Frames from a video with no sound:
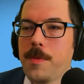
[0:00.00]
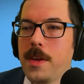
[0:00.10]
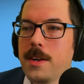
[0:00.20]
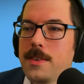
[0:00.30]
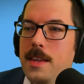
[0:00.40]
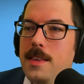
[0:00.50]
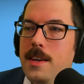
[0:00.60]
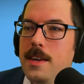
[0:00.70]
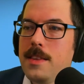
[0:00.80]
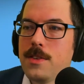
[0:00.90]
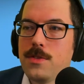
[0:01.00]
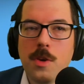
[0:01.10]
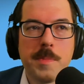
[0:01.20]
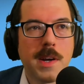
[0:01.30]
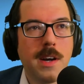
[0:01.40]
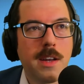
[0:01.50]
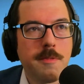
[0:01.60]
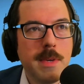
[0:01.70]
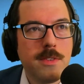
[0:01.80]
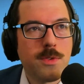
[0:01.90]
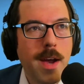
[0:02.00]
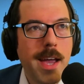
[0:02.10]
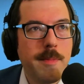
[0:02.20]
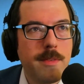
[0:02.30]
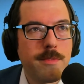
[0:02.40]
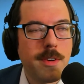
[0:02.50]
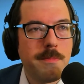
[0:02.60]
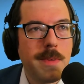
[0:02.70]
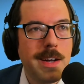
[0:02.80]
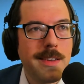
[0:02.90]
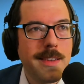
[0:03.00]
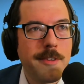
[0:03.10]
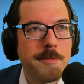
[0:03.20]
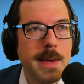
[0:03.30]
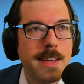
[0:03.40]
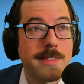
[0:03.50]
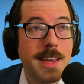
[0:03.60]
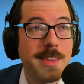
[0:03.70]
There's in the supercut of me scramming from Left Past 10.